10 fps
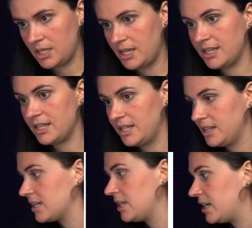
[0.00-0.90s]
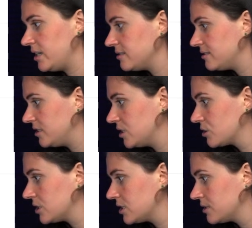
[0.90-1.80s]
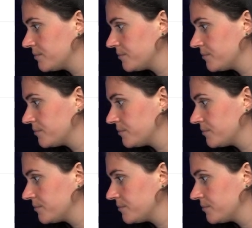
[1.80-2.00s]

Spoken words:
And then the client secret.